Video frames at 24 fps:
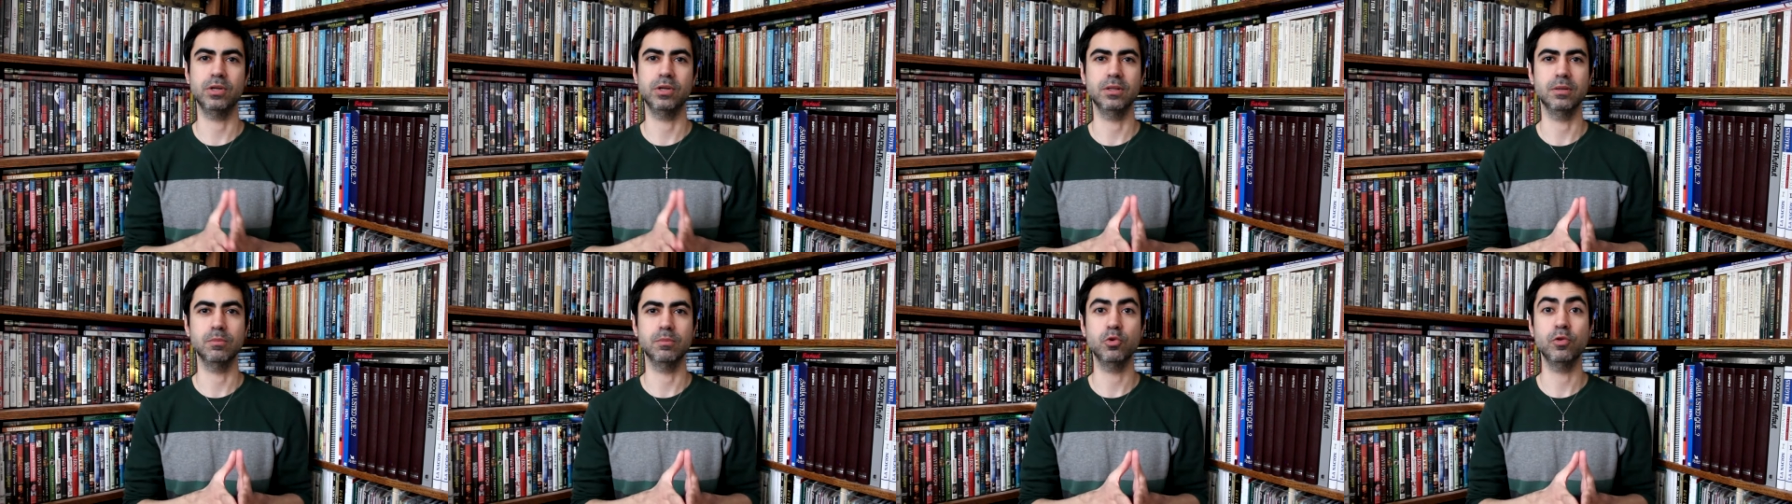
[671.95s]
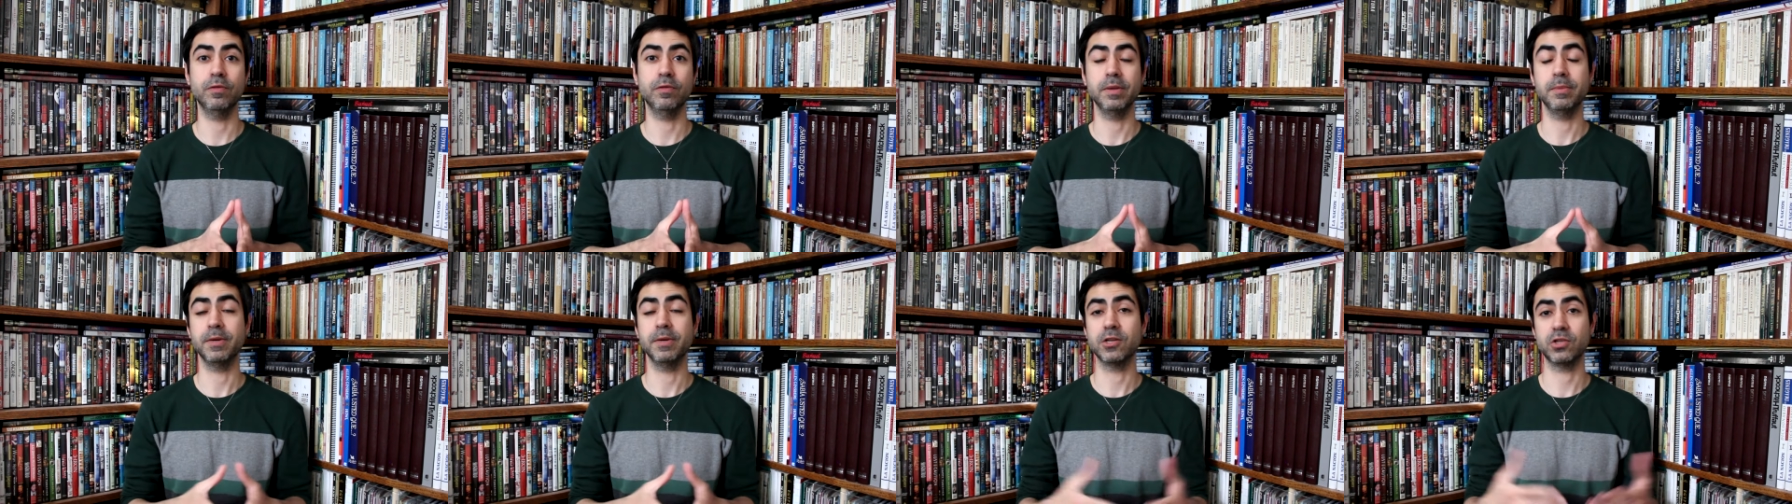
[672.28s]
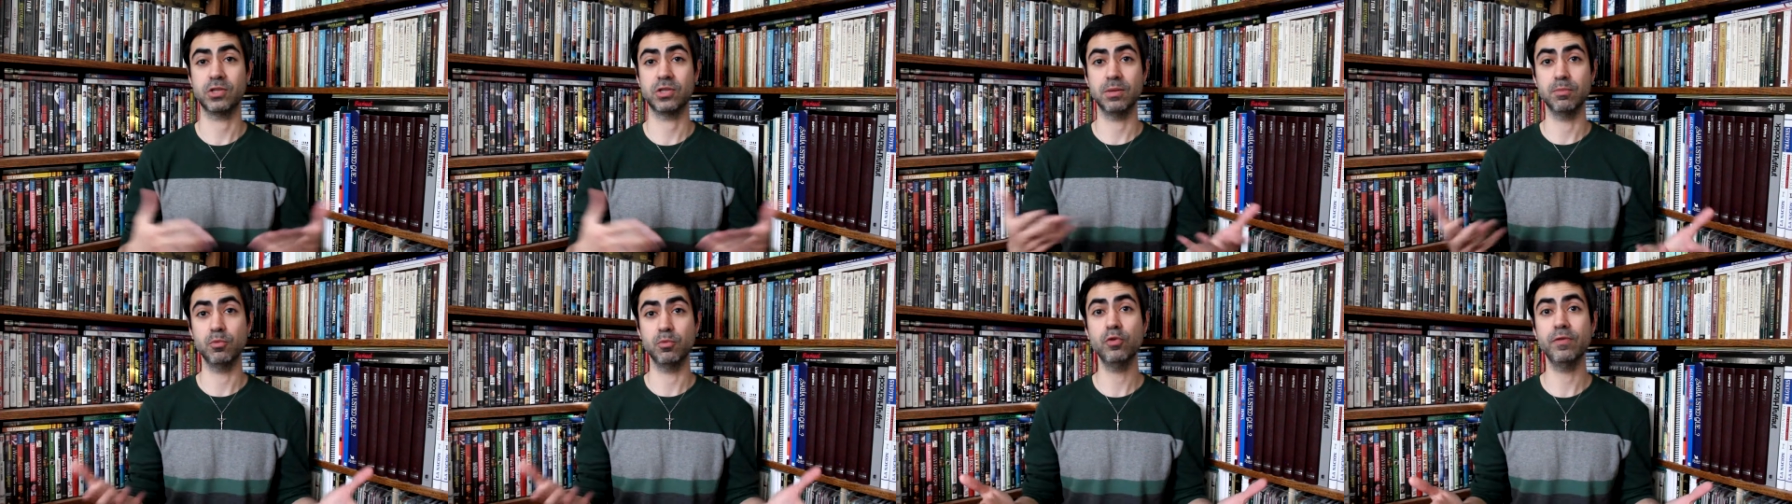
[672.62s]
in the movie
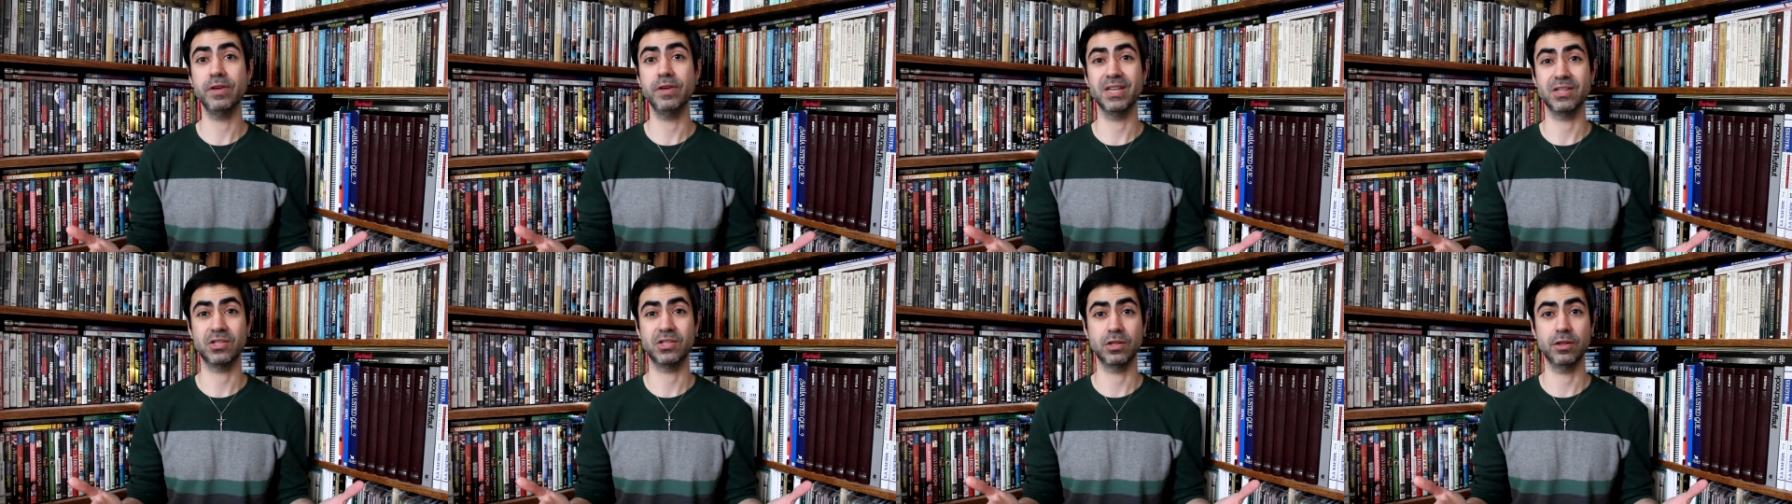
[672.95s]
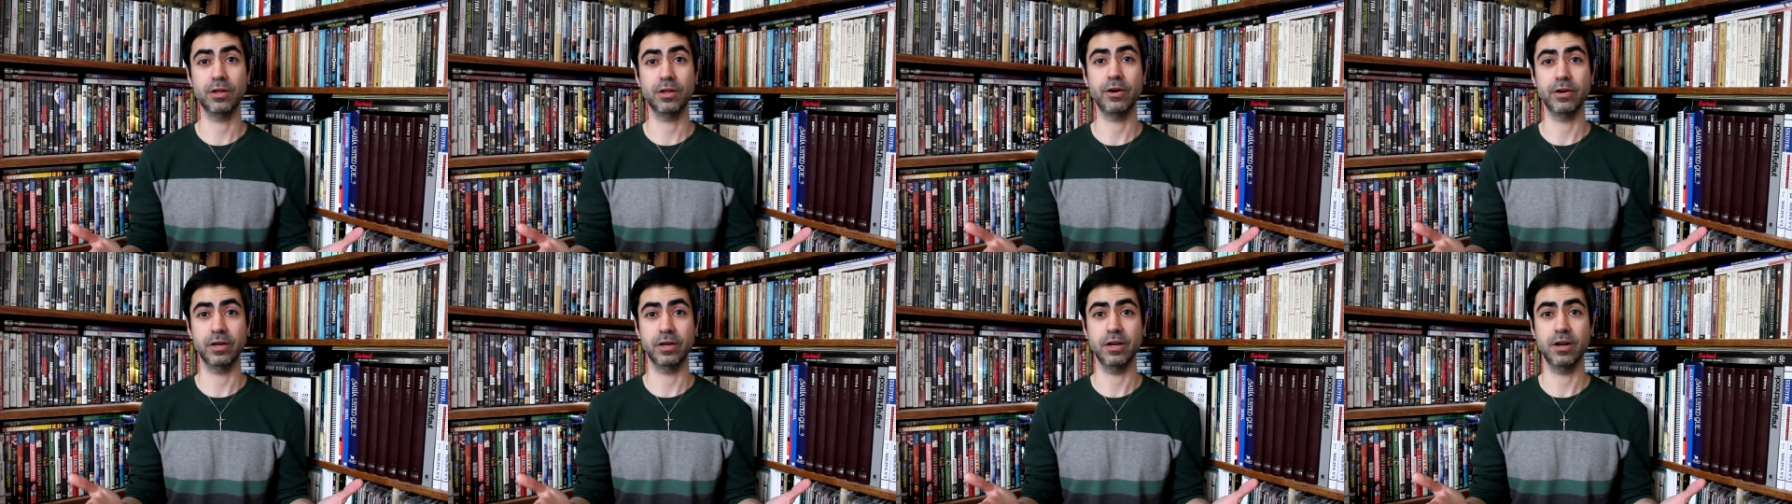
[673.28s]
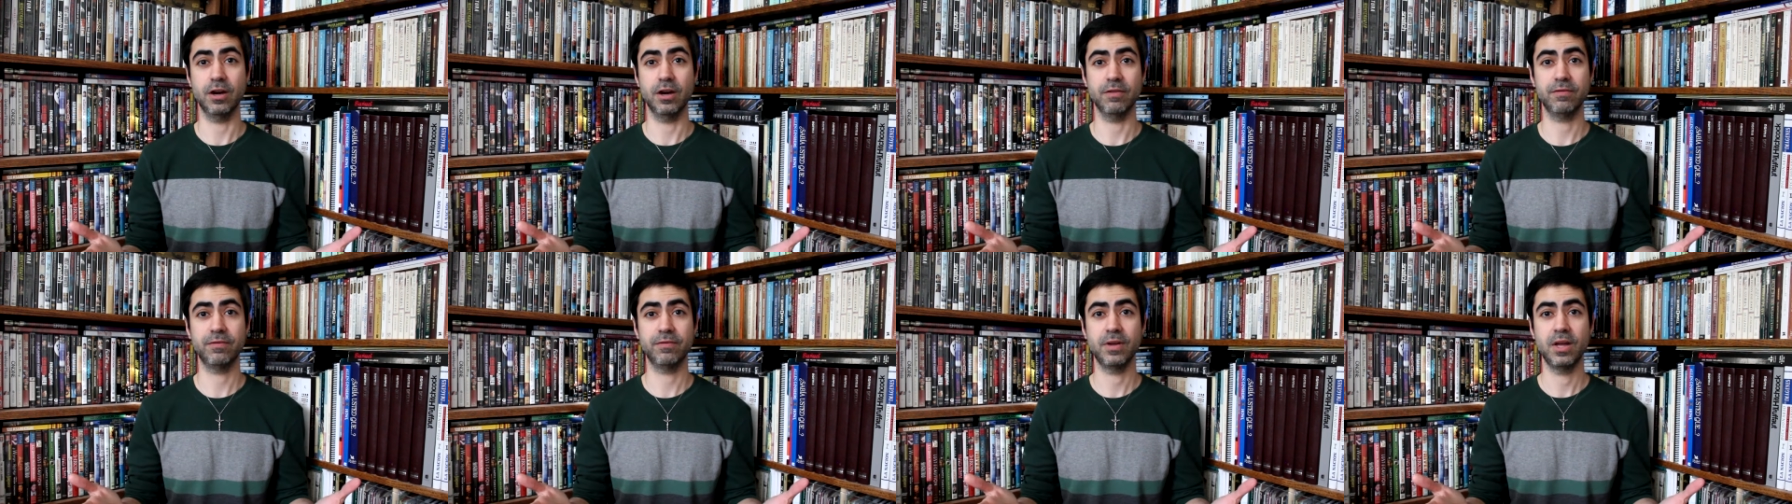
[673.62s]
because the movie is long
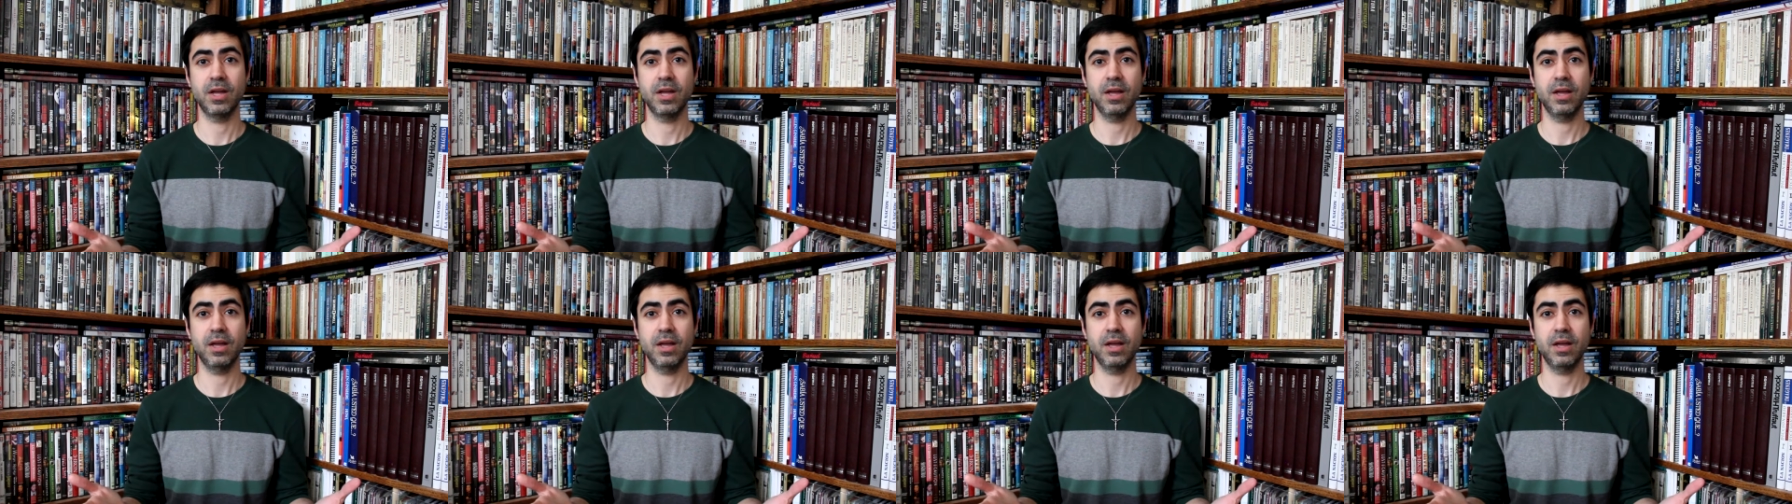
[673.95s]
enough